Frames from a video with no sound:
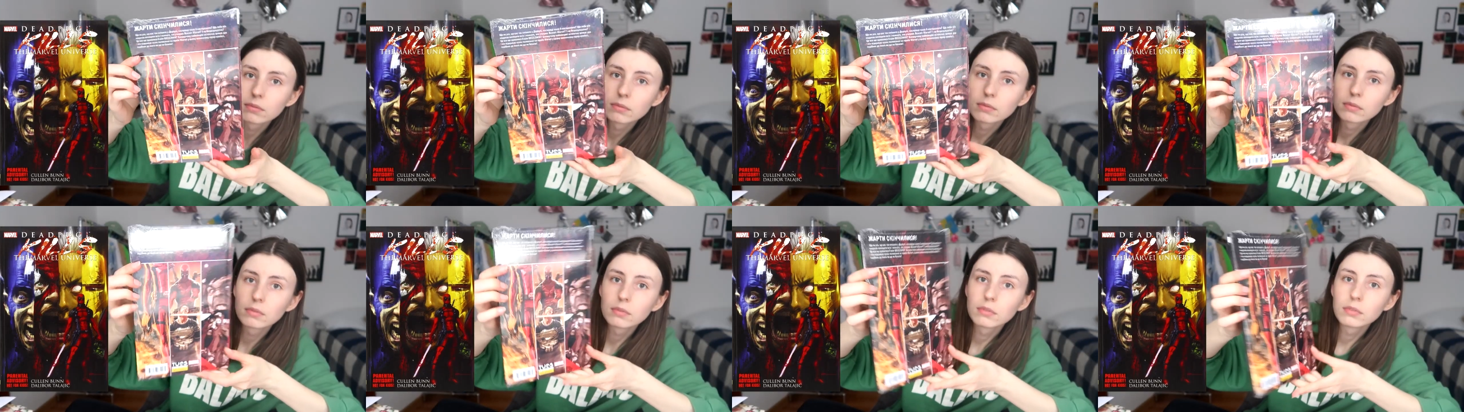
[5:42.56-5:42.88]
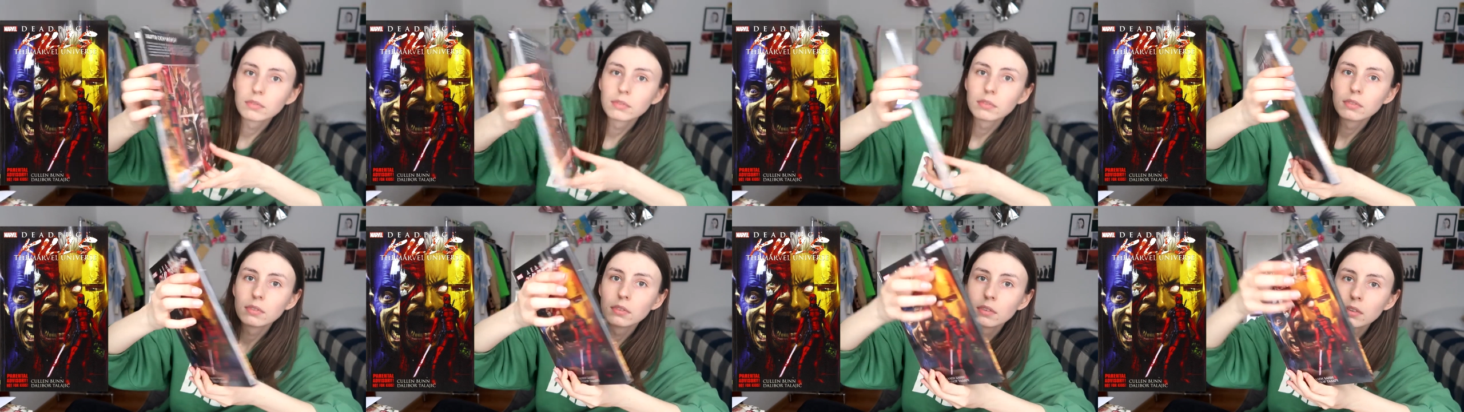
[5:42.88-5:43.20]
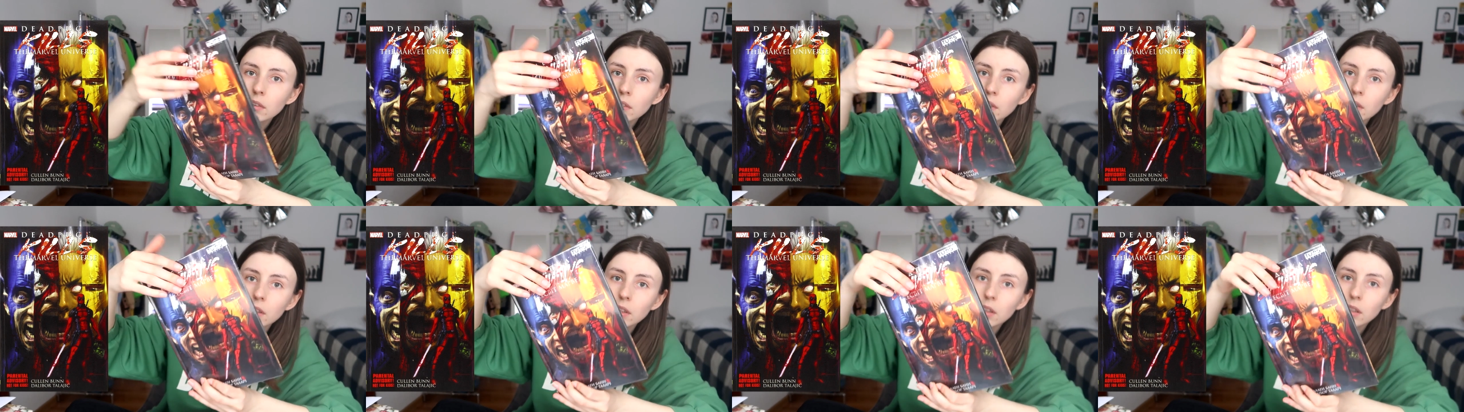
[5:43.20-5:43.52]

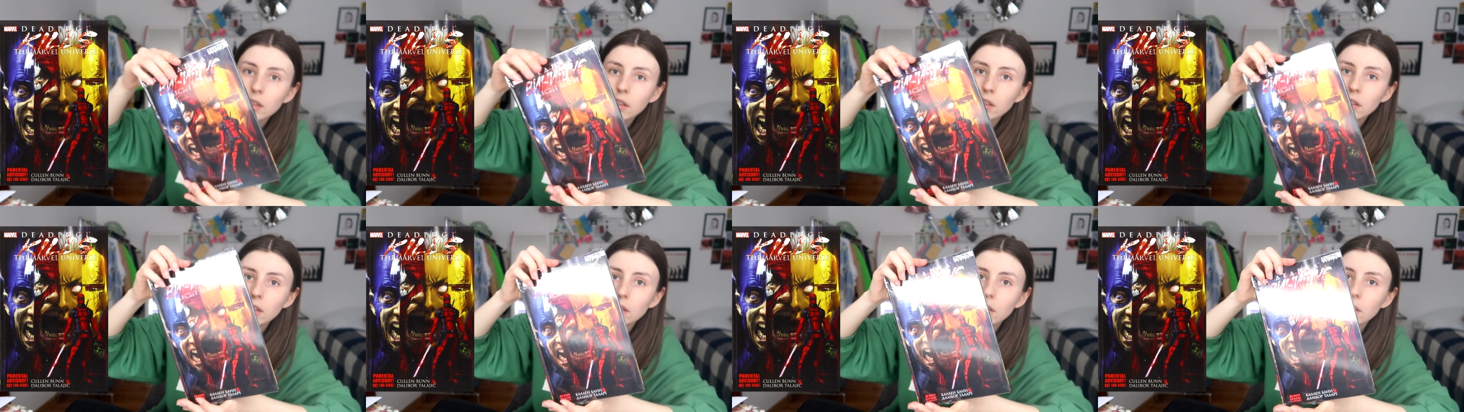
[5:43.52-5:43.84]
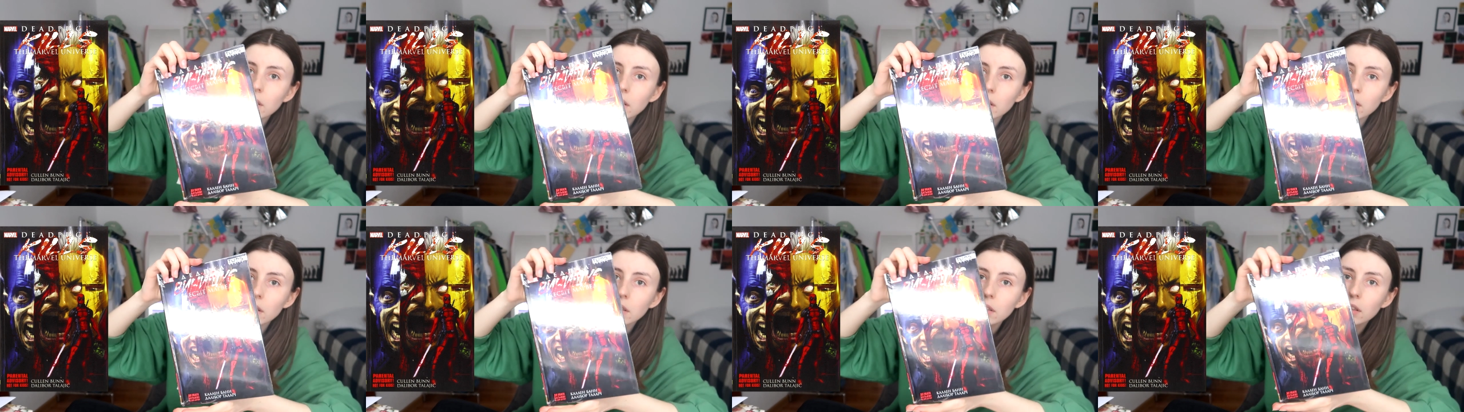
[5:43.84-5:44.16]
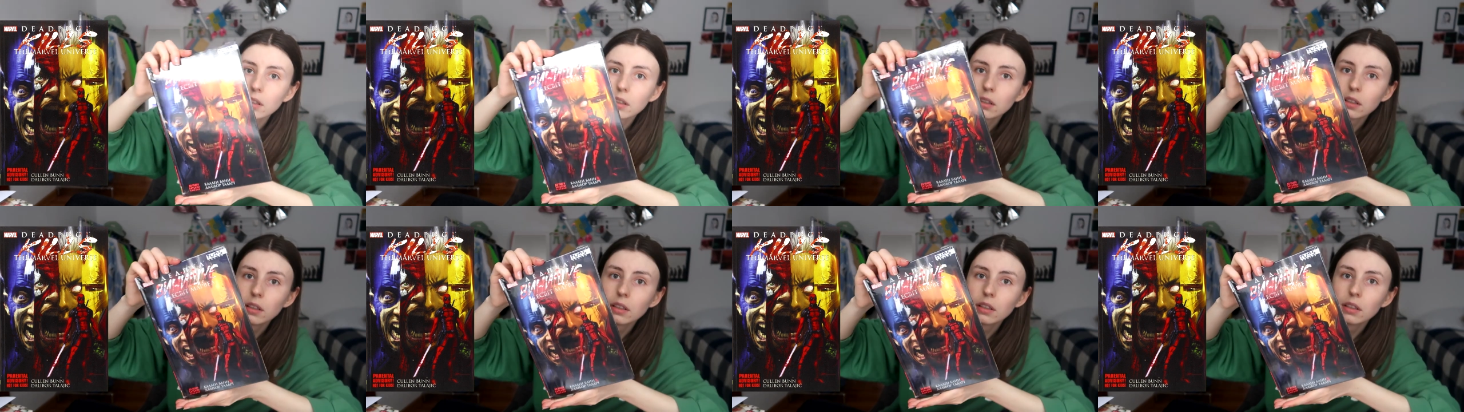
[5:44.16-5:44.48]

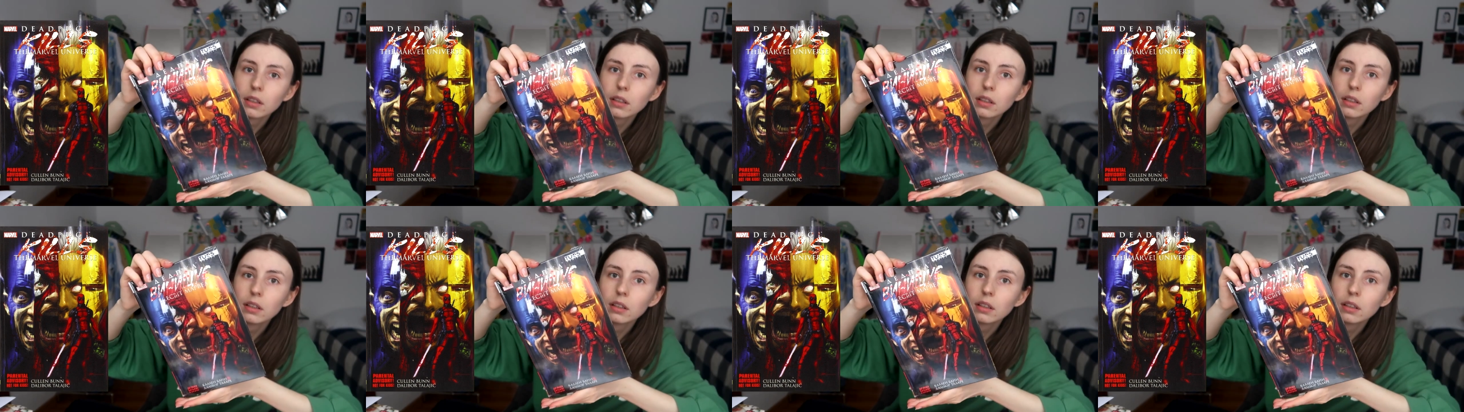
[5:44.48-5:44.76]
(no one is talking)